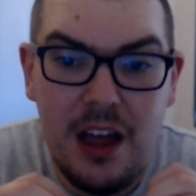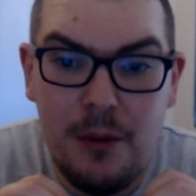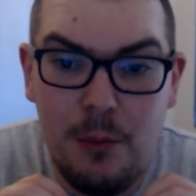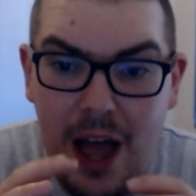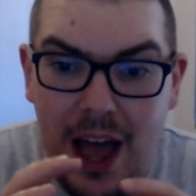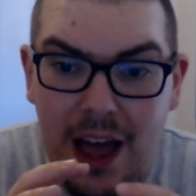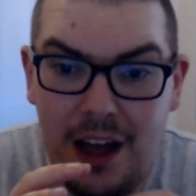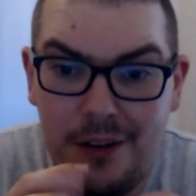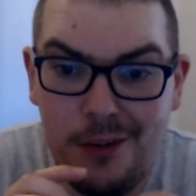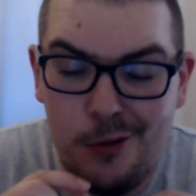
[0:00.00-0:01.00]
where
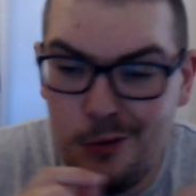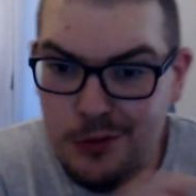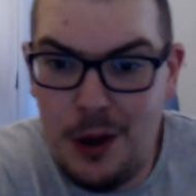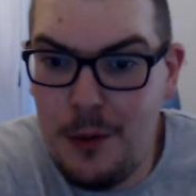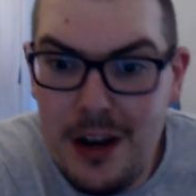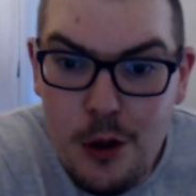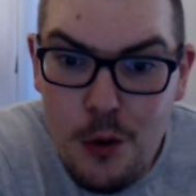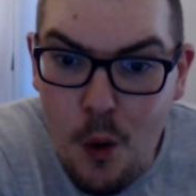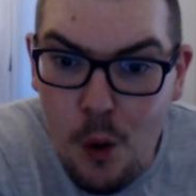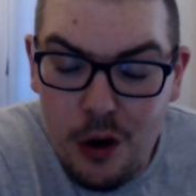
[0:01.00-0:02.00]
they're in New
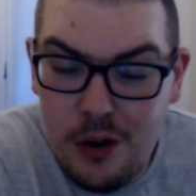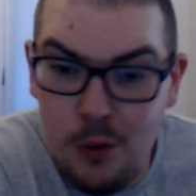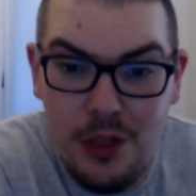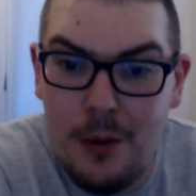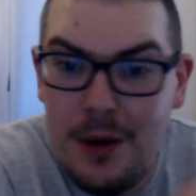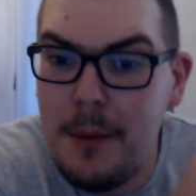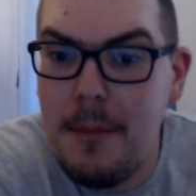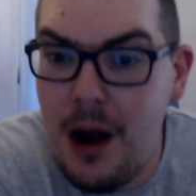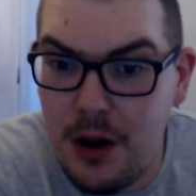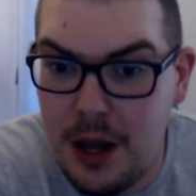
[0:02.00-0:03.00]
York or they're in
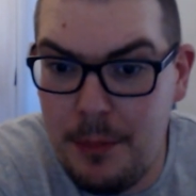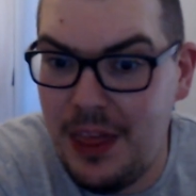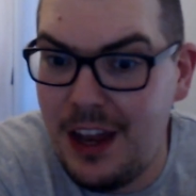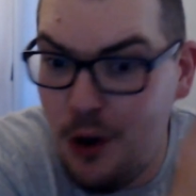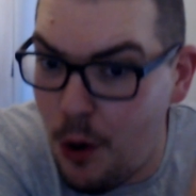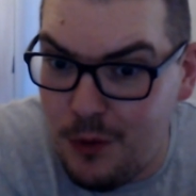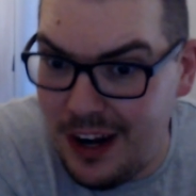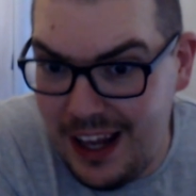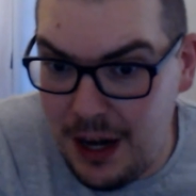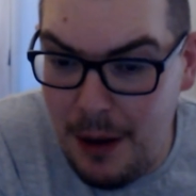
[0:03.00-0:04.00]
America, but they're not
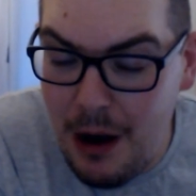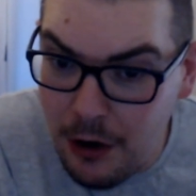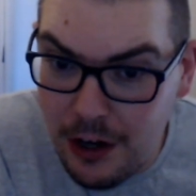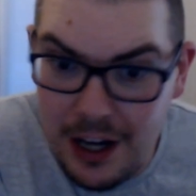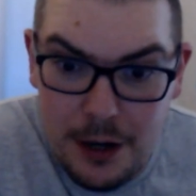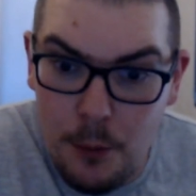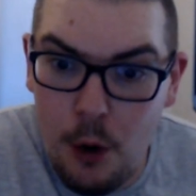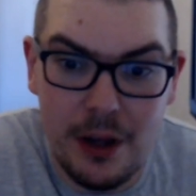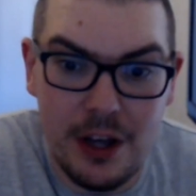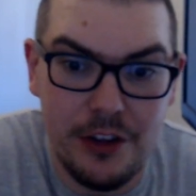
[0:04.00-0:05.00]
really in America
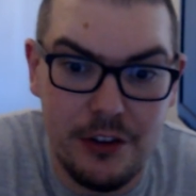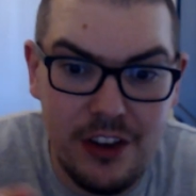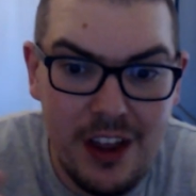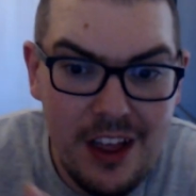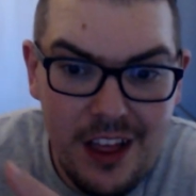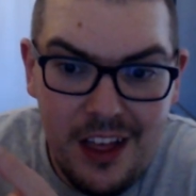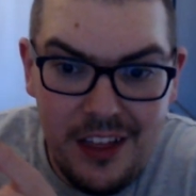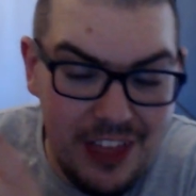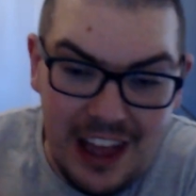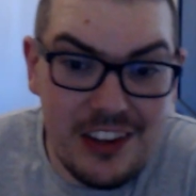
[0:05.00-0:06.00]
anymore because
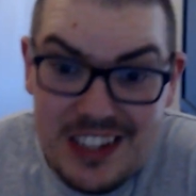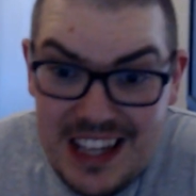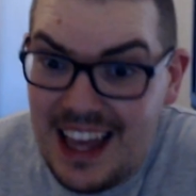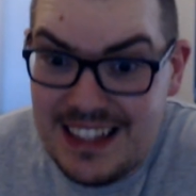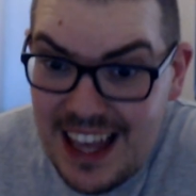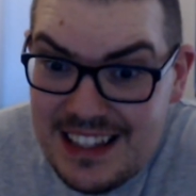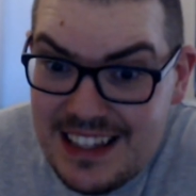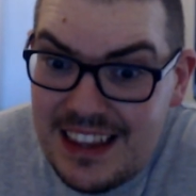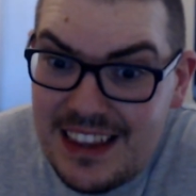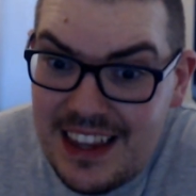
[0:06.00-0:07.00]
that doesn't exist
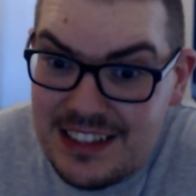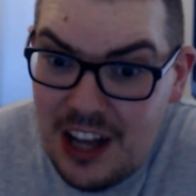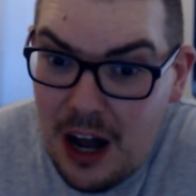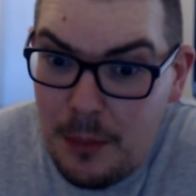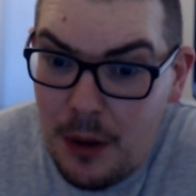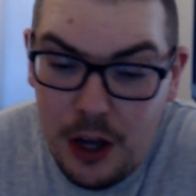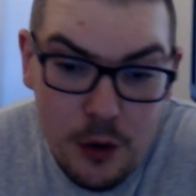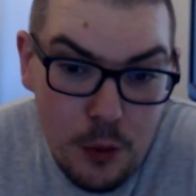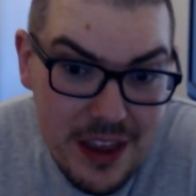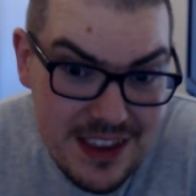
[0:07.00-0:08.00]
in this timeline
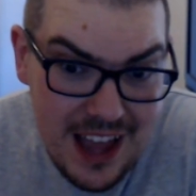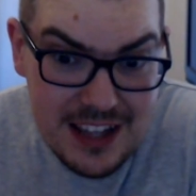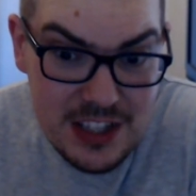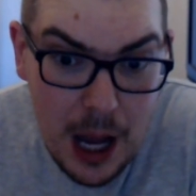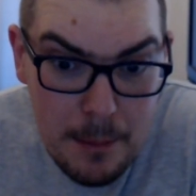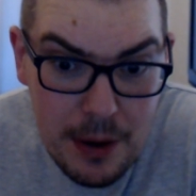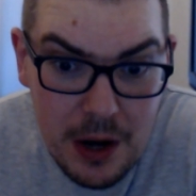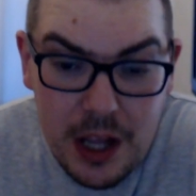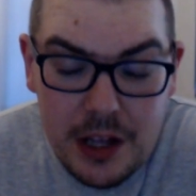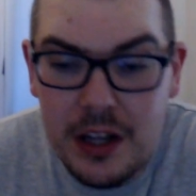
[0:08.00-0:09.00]
or in that time
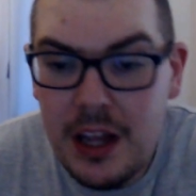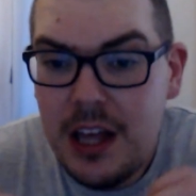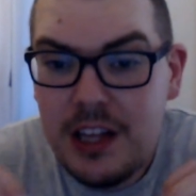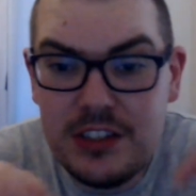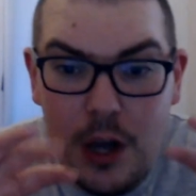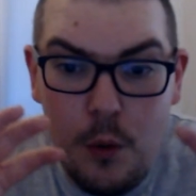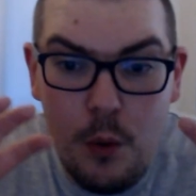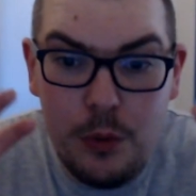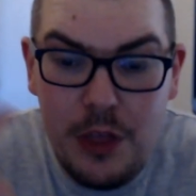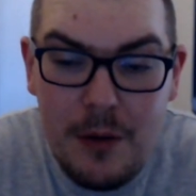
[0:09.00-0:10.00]
period.
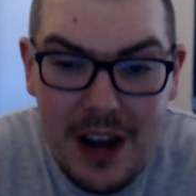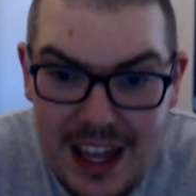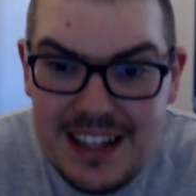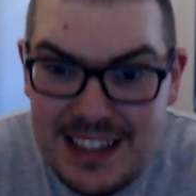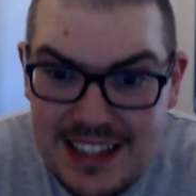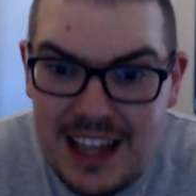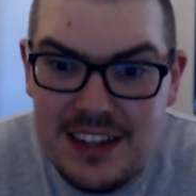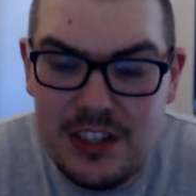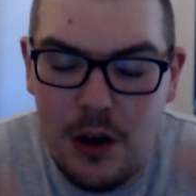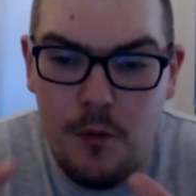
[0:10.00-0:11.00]
So they're in a
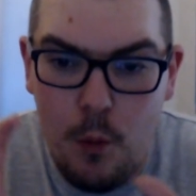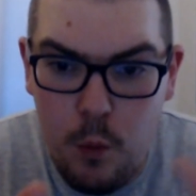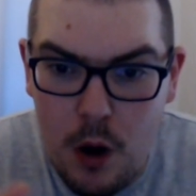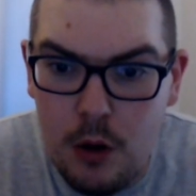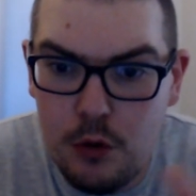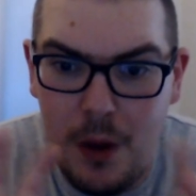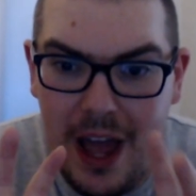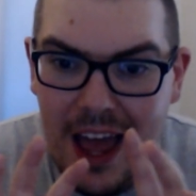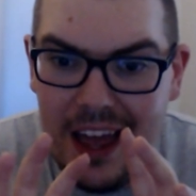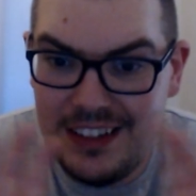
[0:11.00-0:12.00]
sense of a world
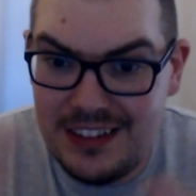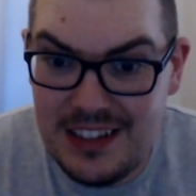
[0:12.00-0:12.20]
where